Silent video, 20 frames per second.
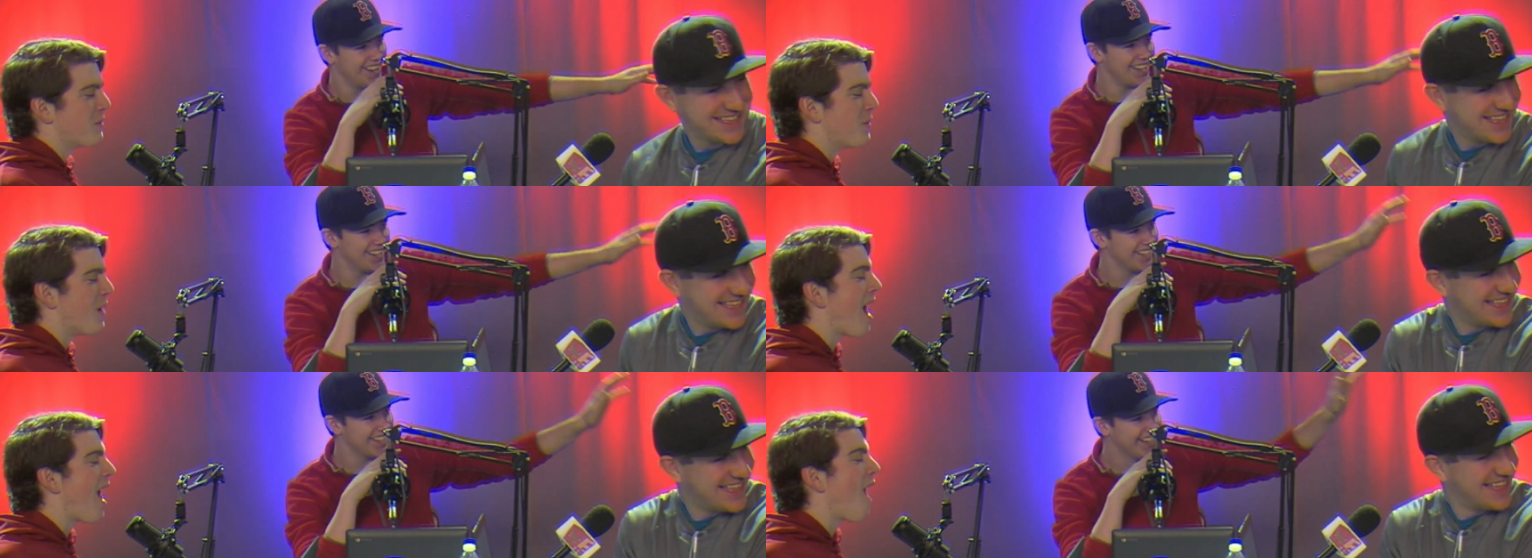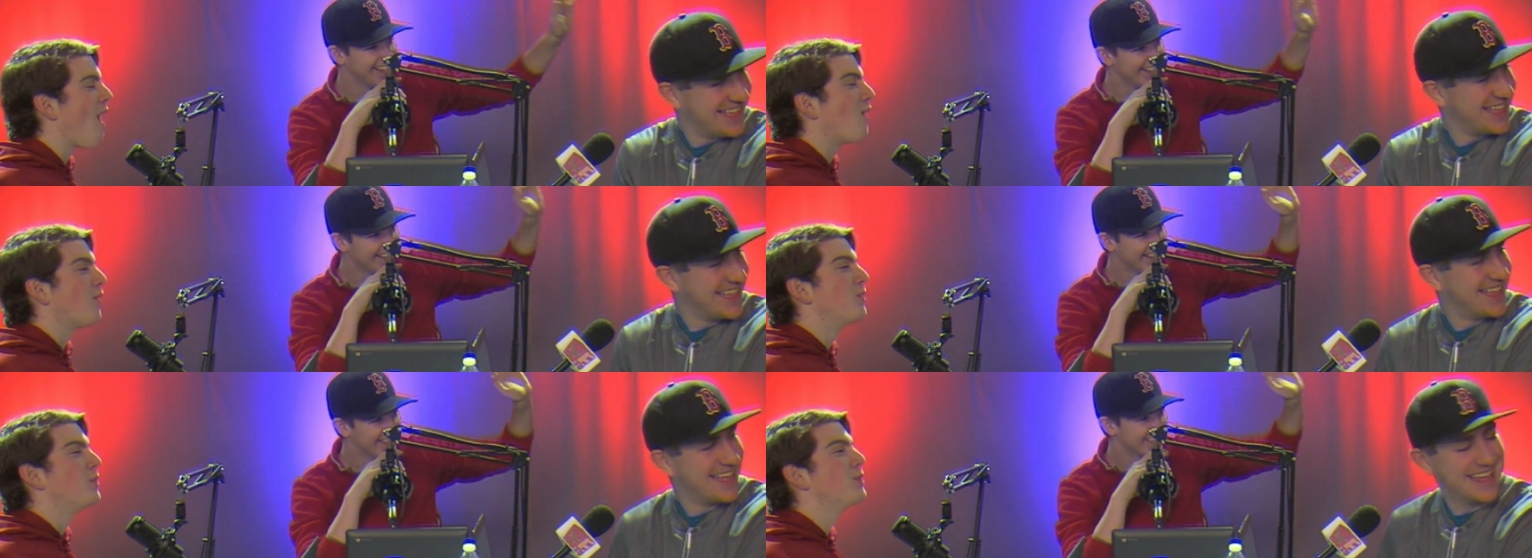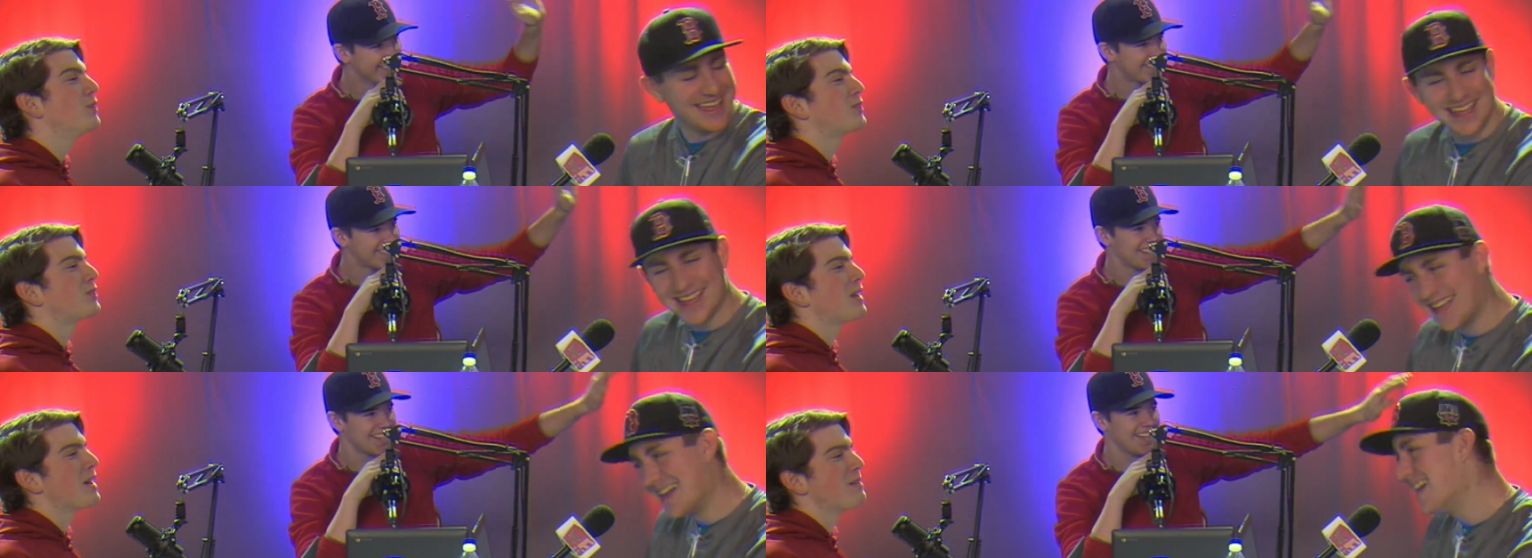Speaker 1: Wow, who
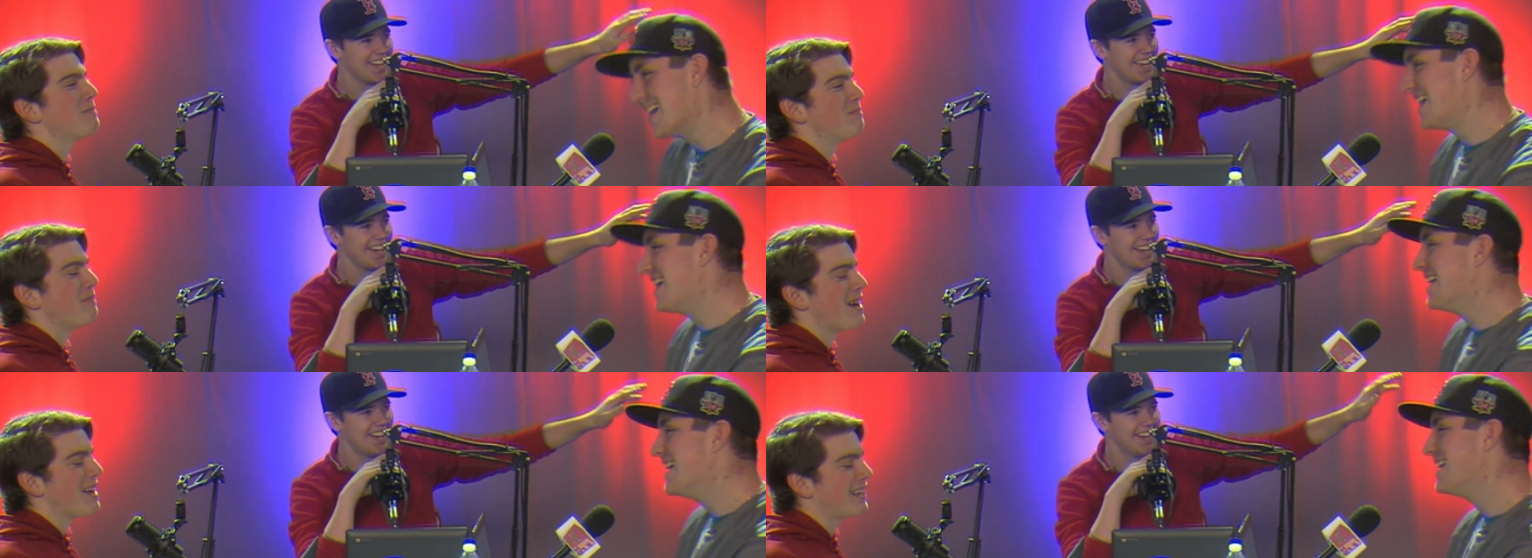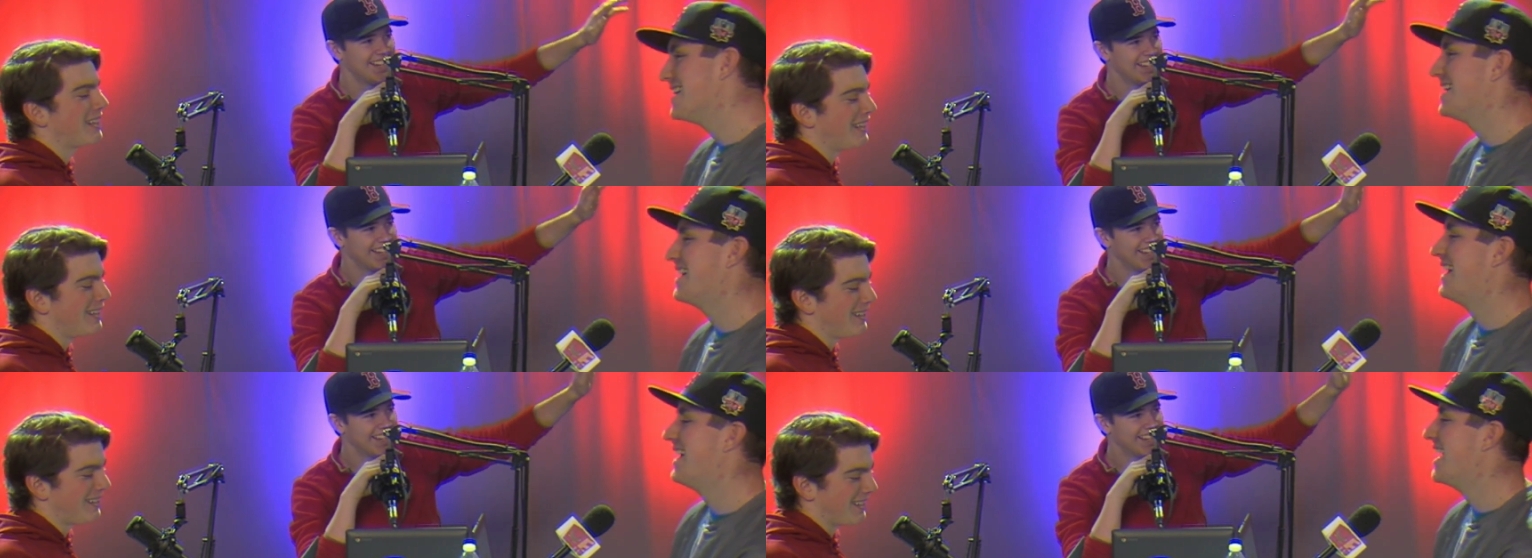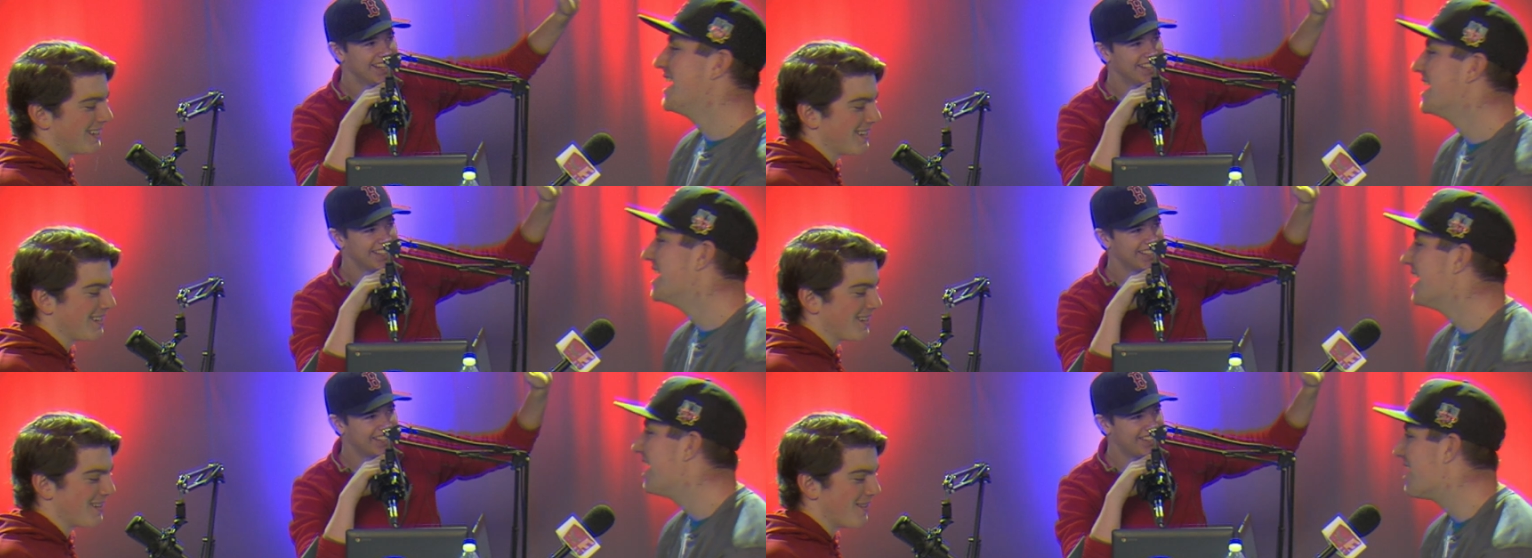said Mikey
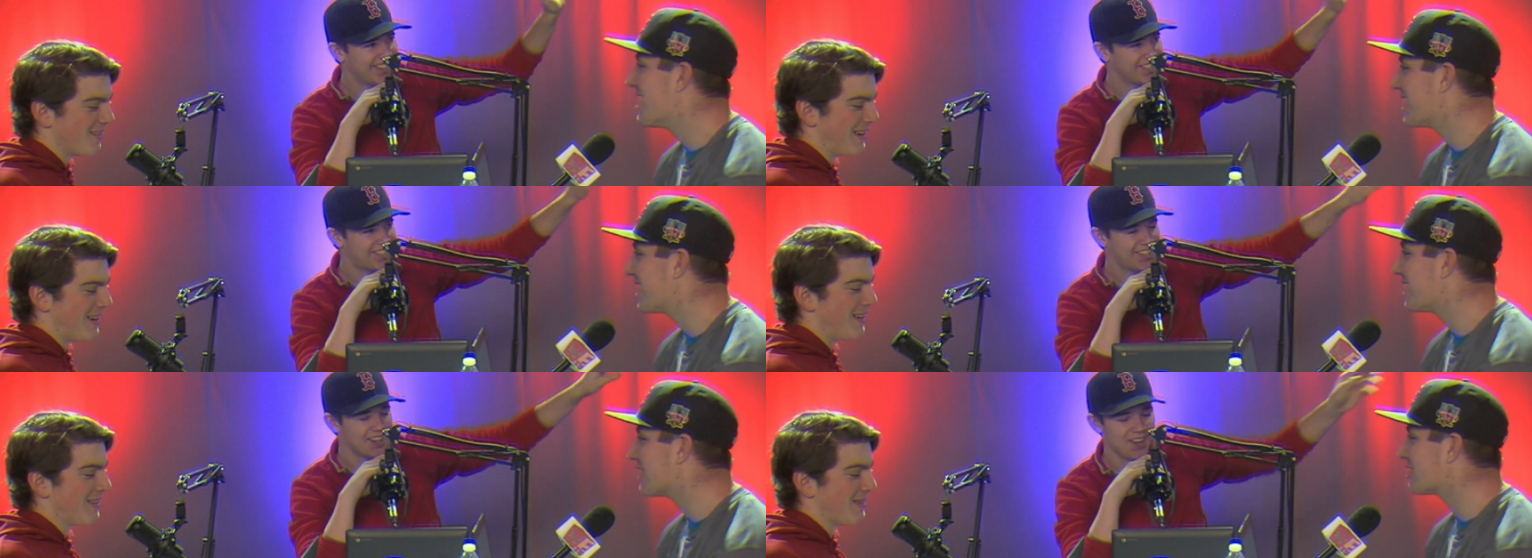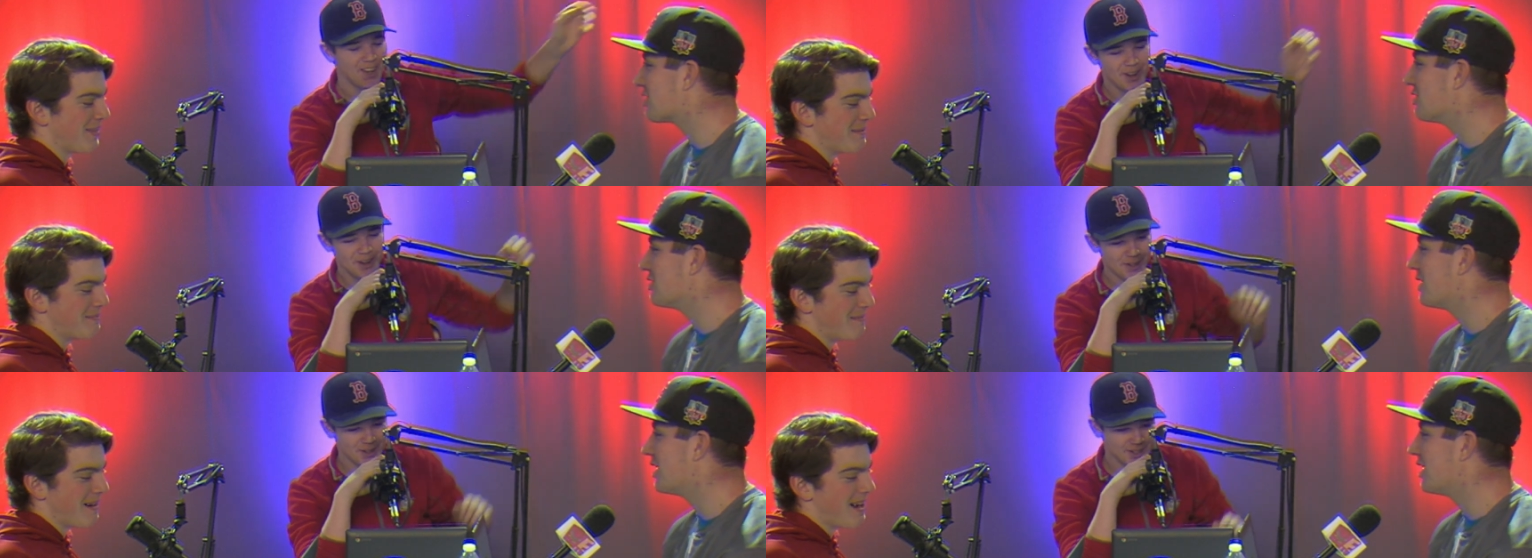shouldn't go on the mic? Who